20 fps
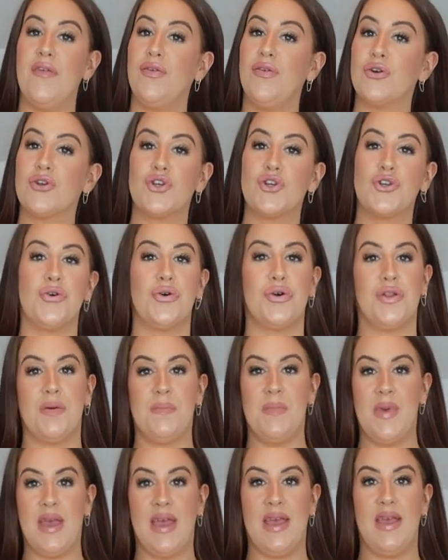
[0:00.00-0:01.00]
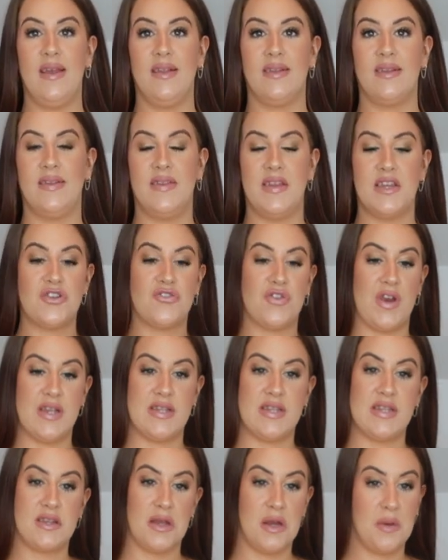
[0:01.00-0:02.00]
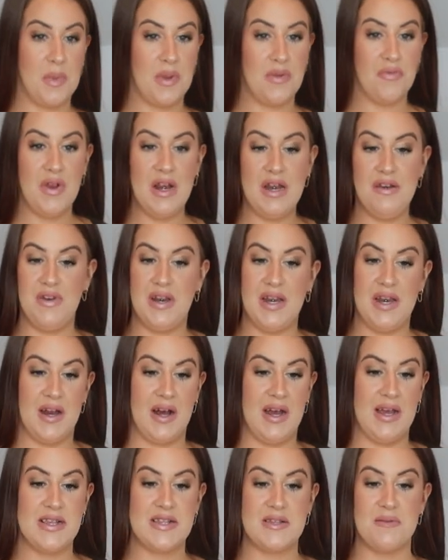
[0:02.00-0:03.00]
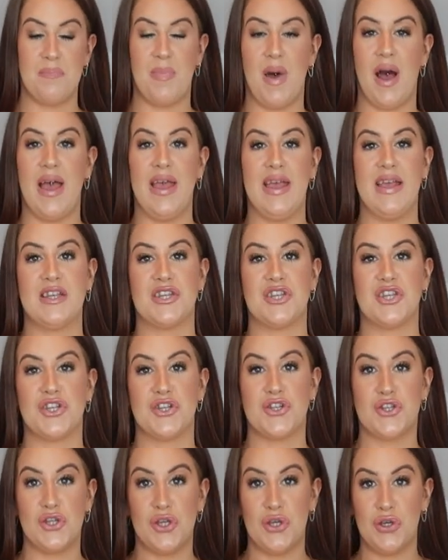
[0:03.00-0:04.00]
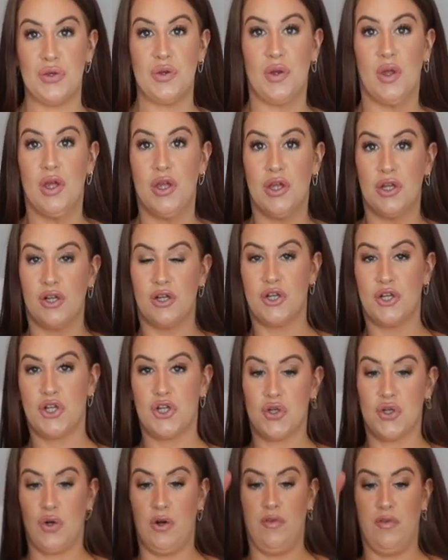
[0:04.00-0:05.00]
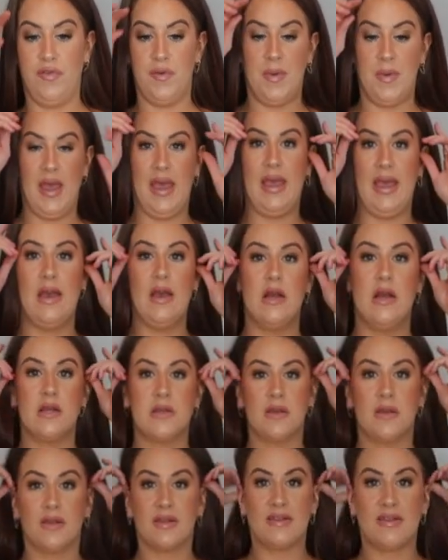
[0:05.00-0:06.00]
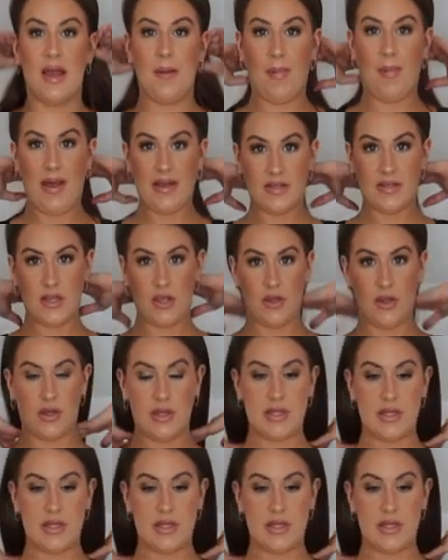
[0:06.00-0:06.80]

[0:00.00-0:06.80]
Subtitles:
if you're shorter than me, then this dress is going to be really, really nice, but it is just too short for me. I'll step back so you